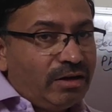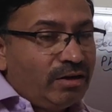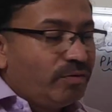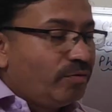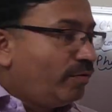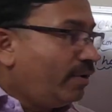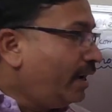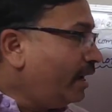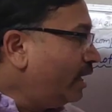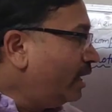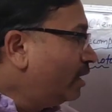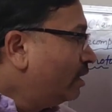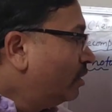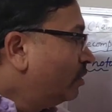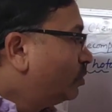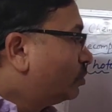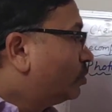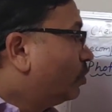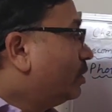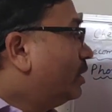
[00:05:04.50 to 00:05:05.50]
Why?
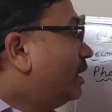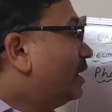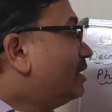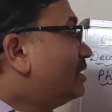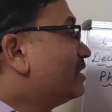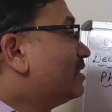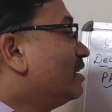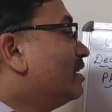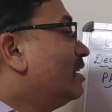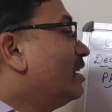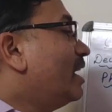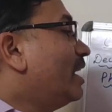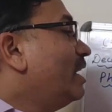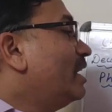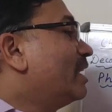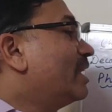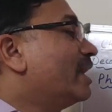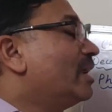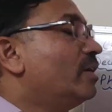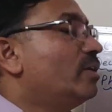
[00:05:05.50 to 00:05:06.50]
So that
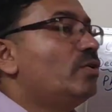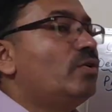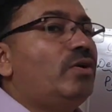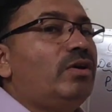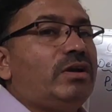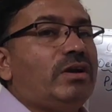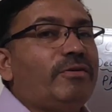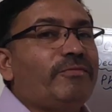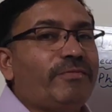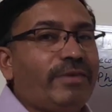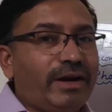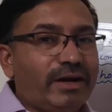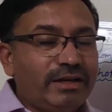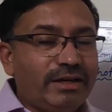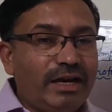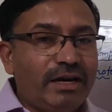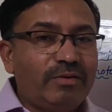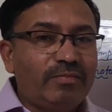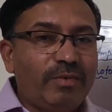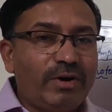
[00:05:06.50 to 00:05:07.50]
sunlight cannot affect
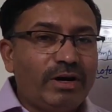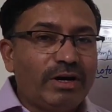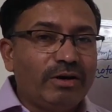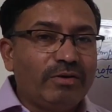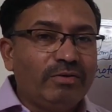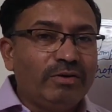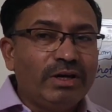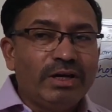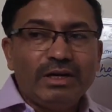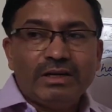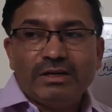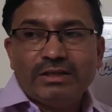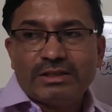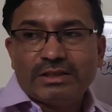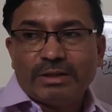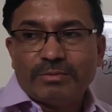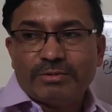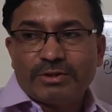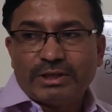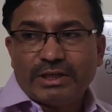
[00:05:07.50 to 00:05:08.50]
that particular
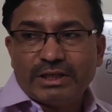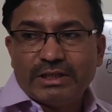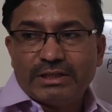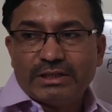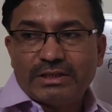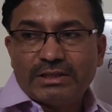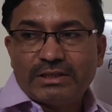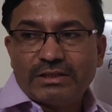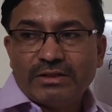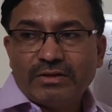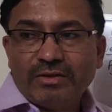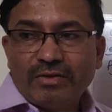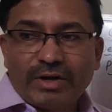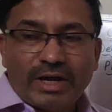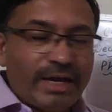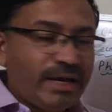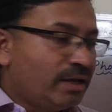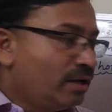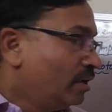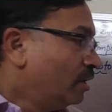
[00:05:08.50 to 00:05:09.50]
substance.
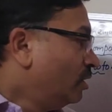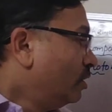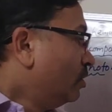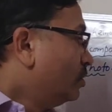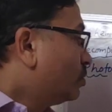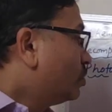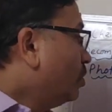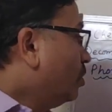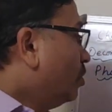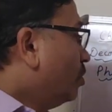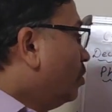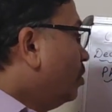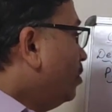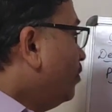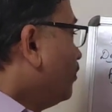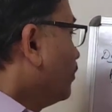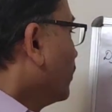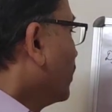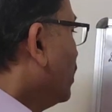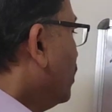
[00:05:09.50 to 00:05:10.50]
Okay,
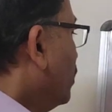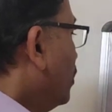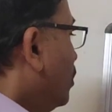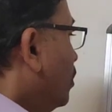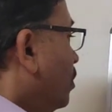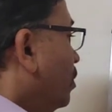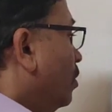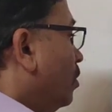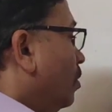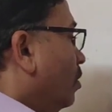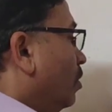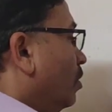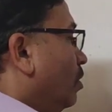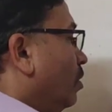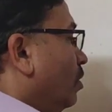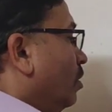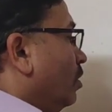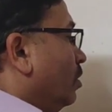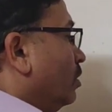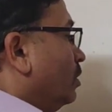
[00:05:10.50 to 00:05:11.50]
so
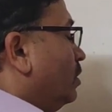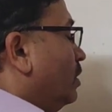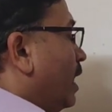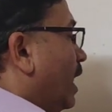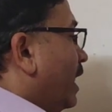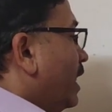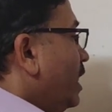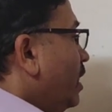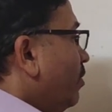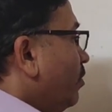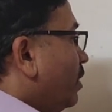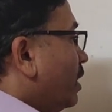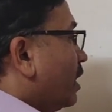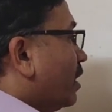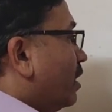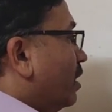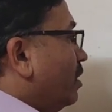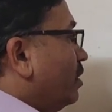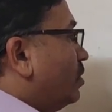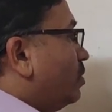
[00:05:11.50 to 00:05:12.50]
I have
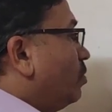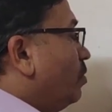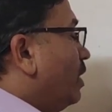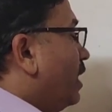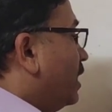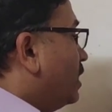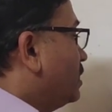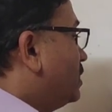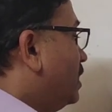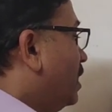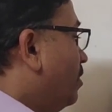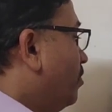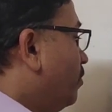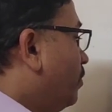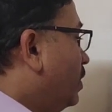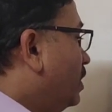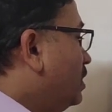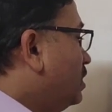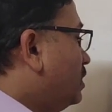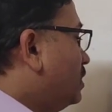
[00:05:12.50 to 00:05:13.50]
taken two
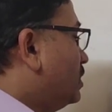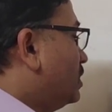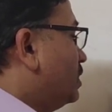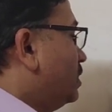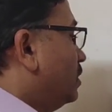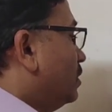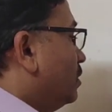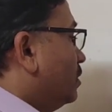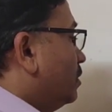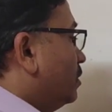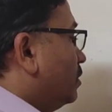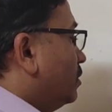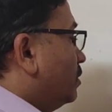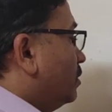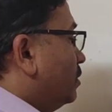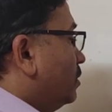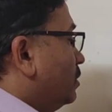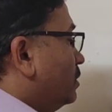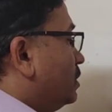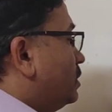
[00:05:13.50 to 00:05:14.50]
examples.
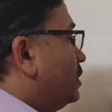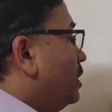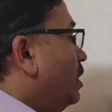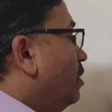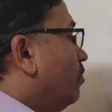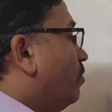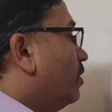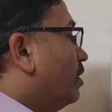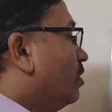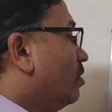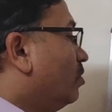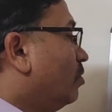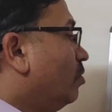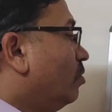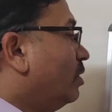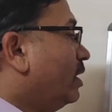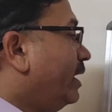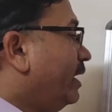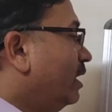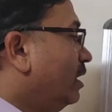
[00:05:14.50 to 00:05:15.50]
Silver
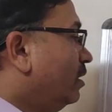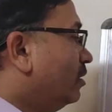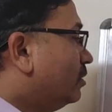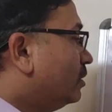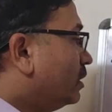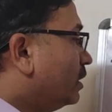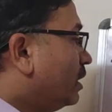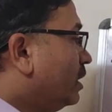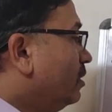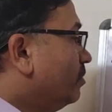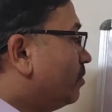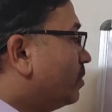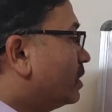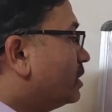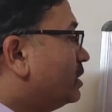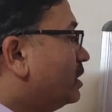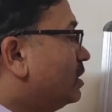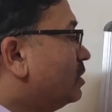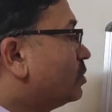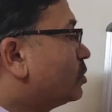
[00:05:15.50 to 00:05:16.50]
chloride, in
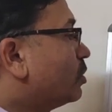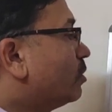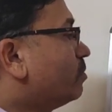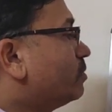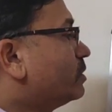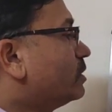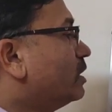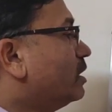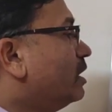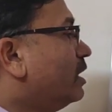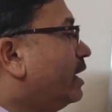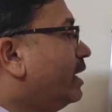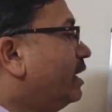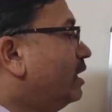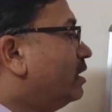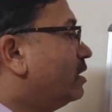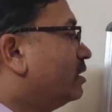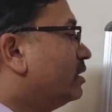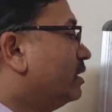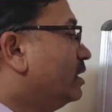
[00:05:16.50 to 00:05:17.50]
presence of
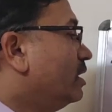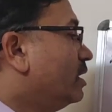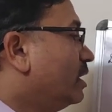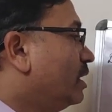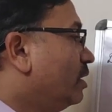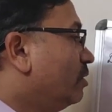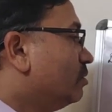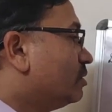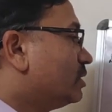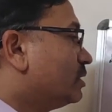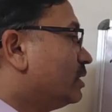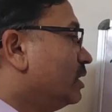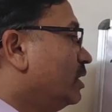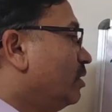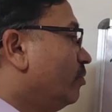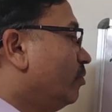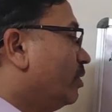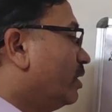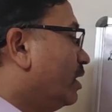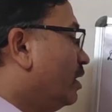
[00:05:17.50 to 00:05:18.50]
sunlight it gives
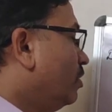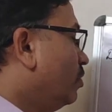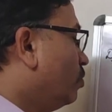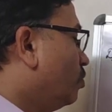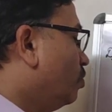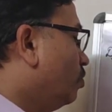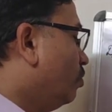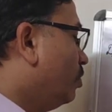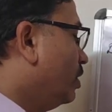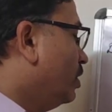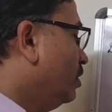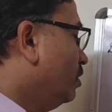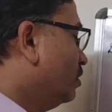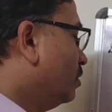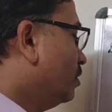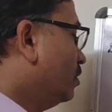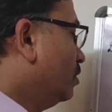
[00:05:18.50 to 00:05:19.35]
silver and chlorine,